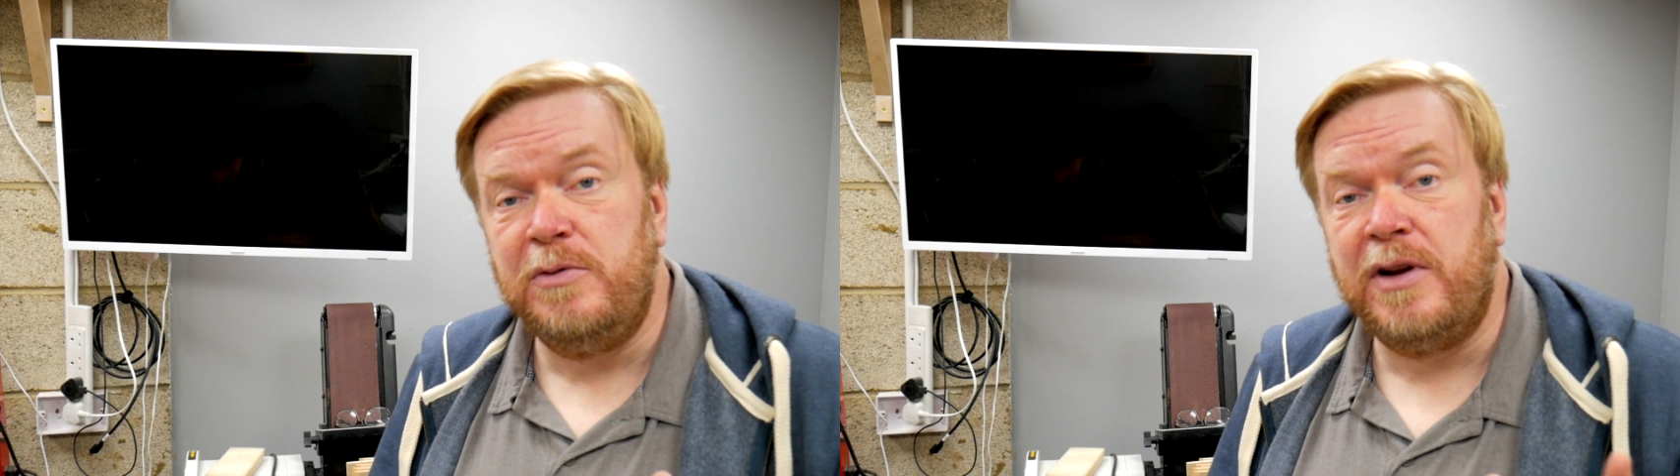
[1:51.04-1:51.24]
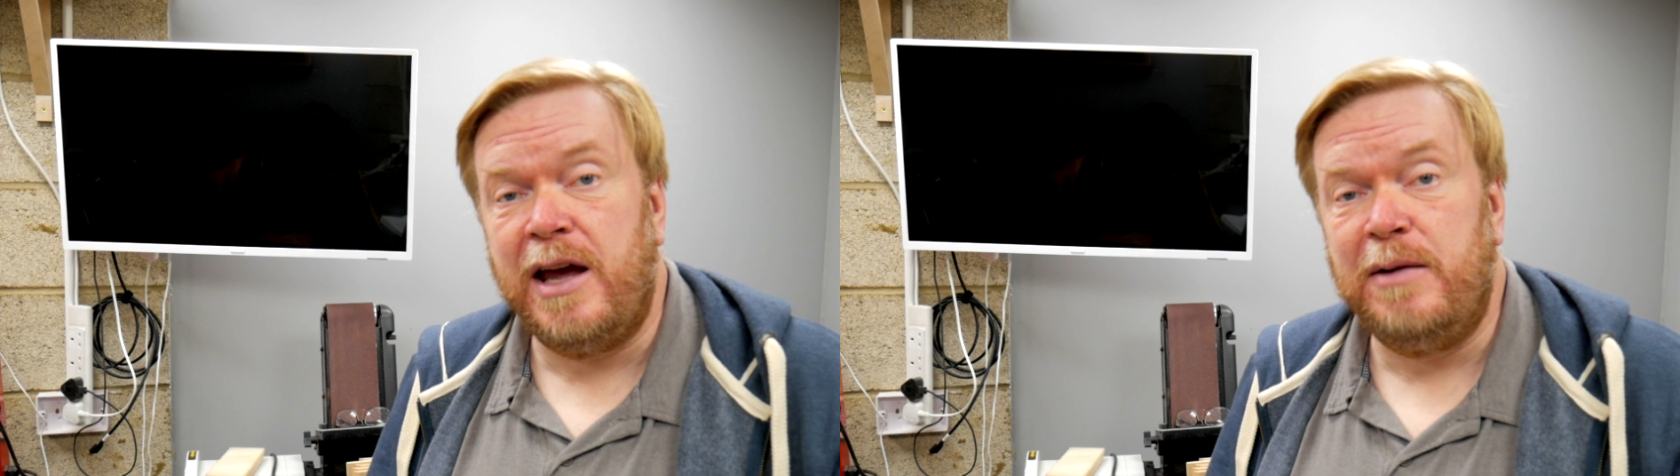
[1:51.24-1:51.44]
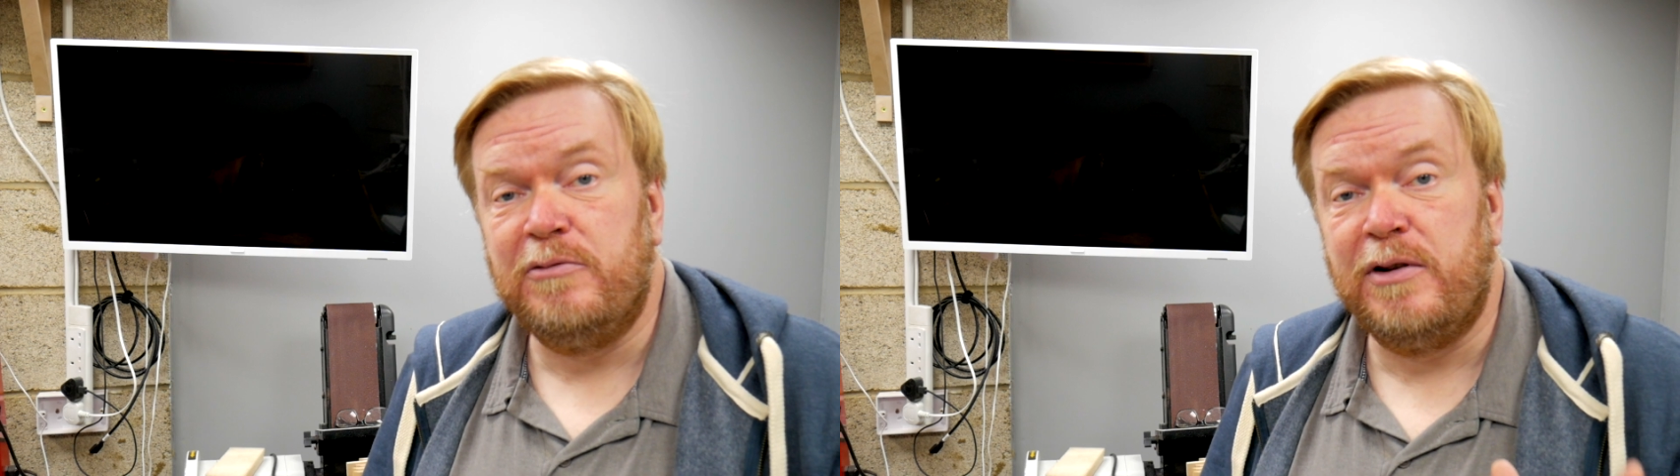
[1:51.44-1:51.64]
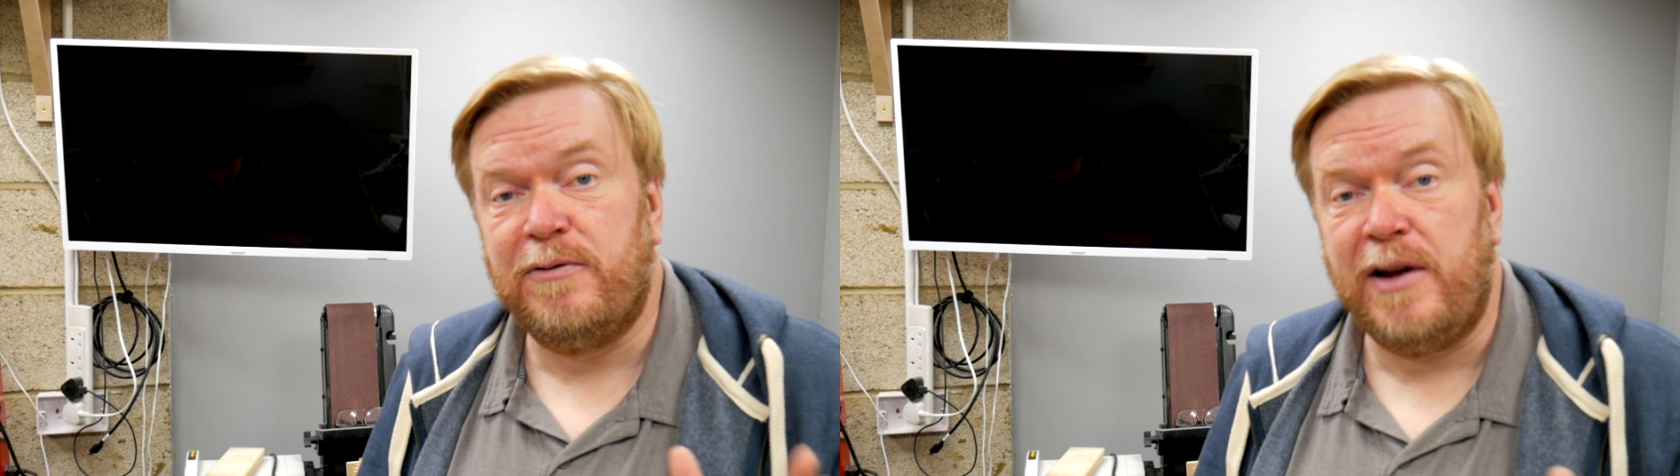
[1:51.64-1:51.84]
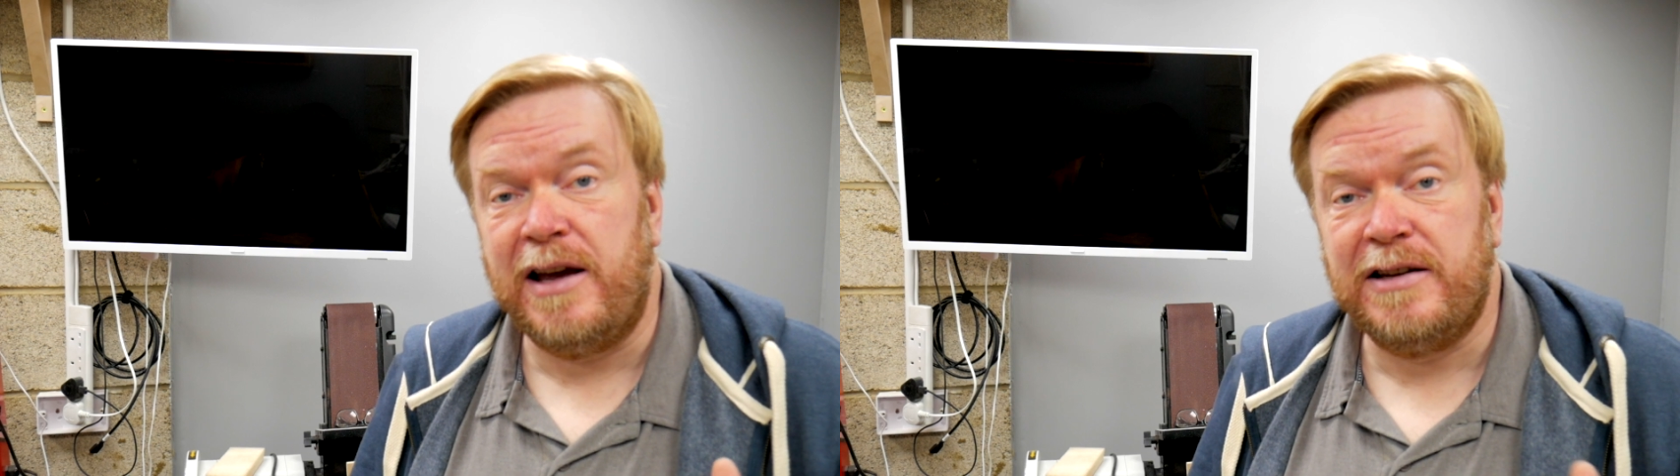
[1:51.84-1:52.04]
name
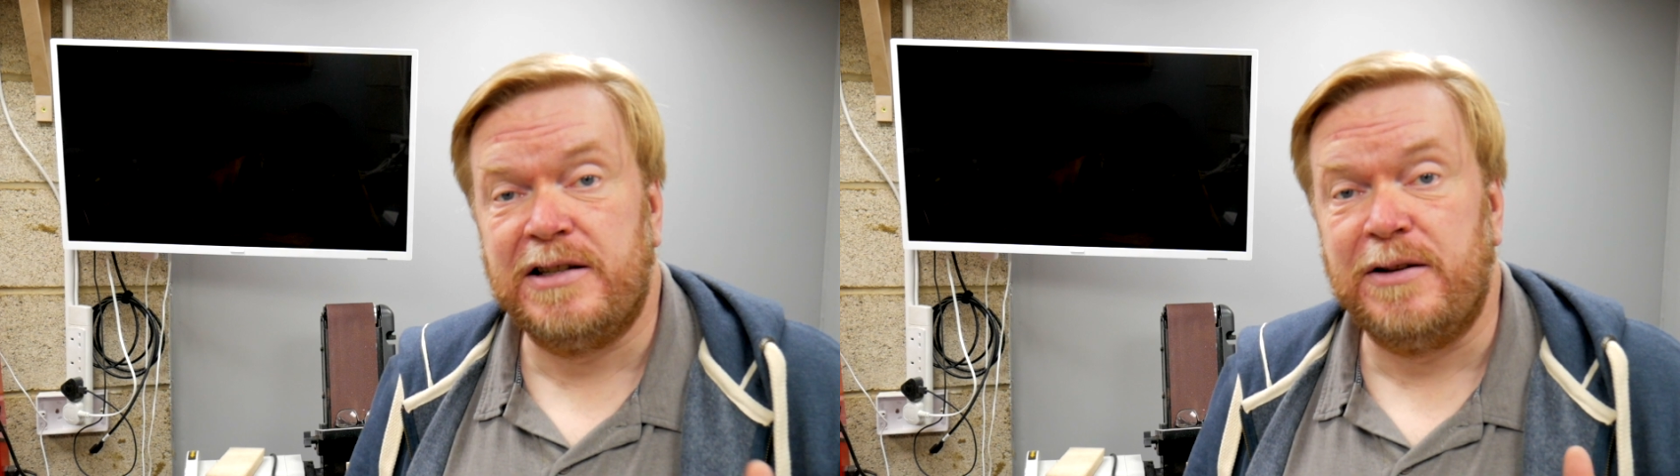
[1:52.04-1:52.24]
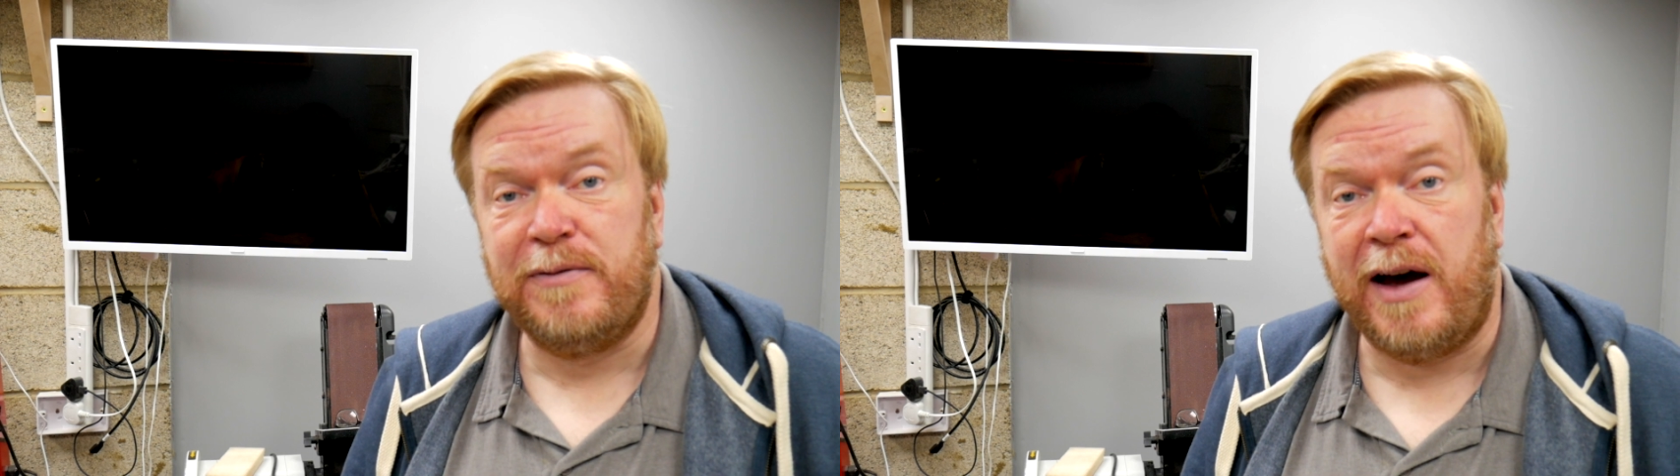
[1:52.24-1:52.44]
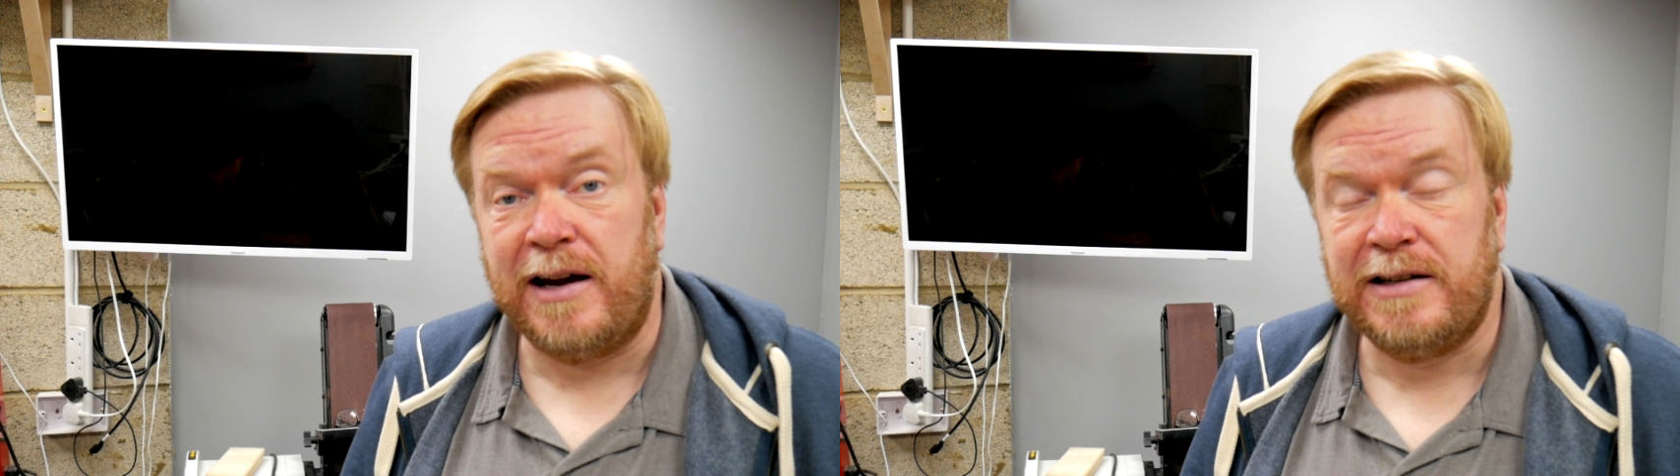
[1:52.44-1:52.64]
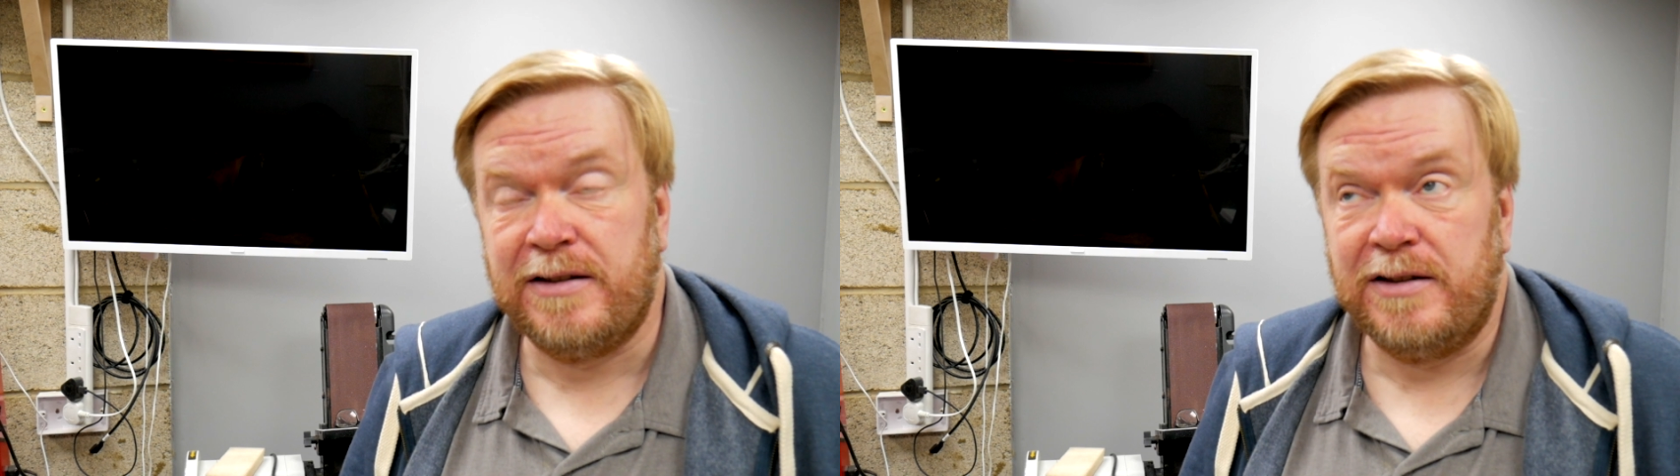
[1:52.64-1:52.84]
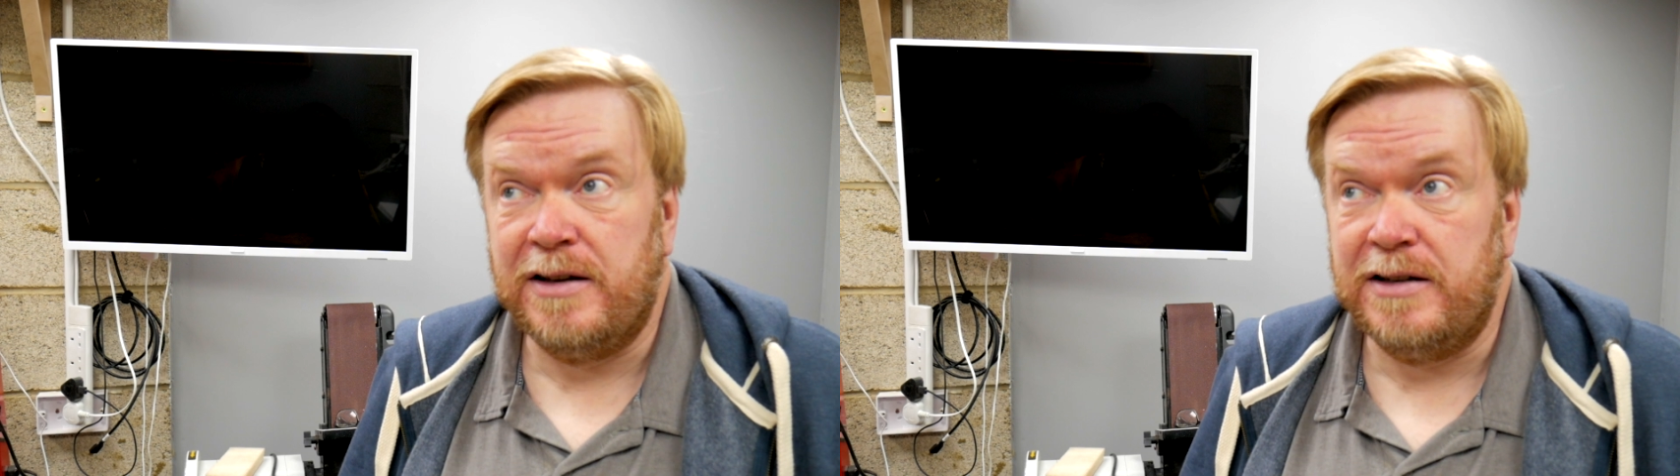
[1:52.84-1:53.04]
reflects the fact
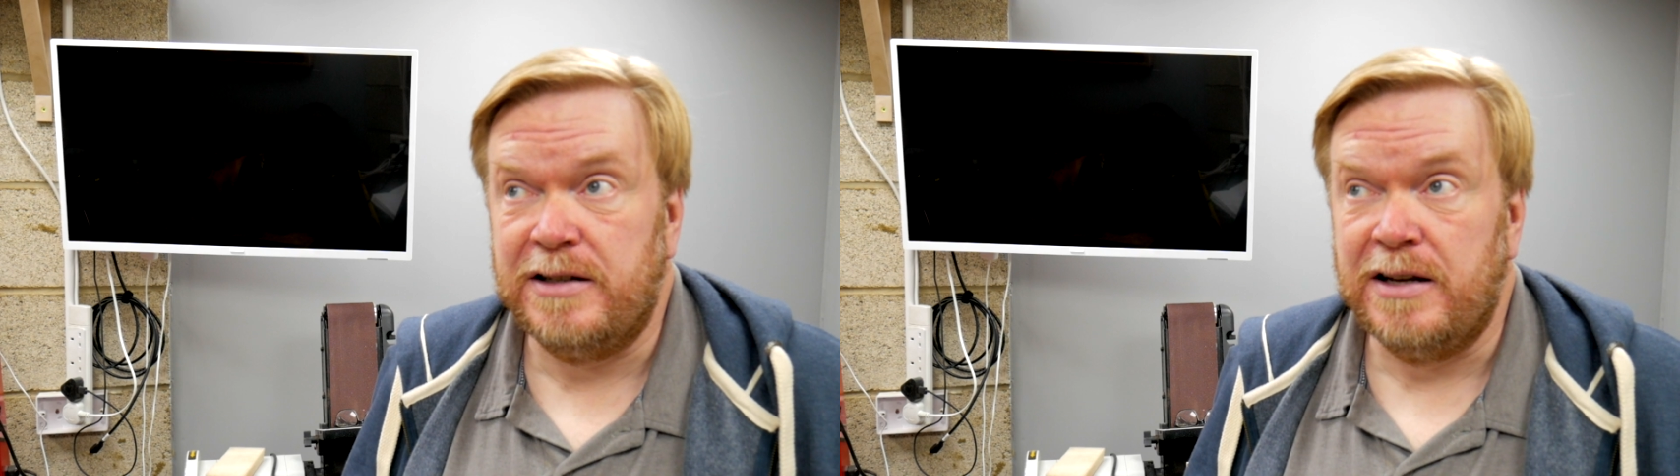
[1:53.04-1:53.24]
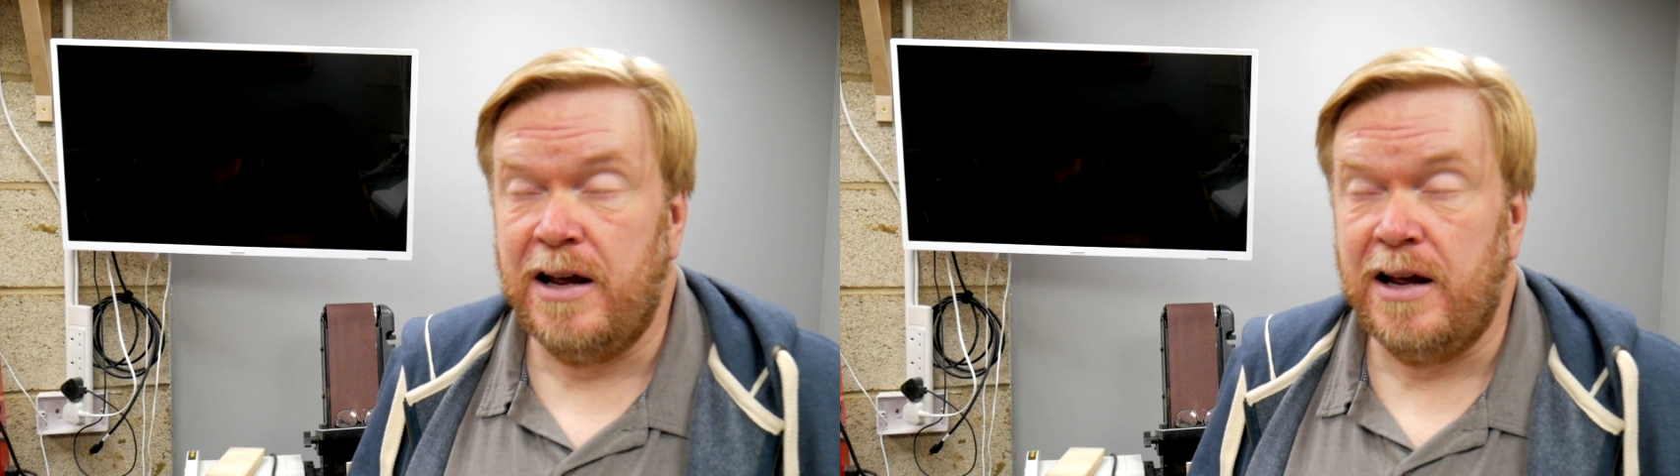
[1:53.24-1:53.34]
that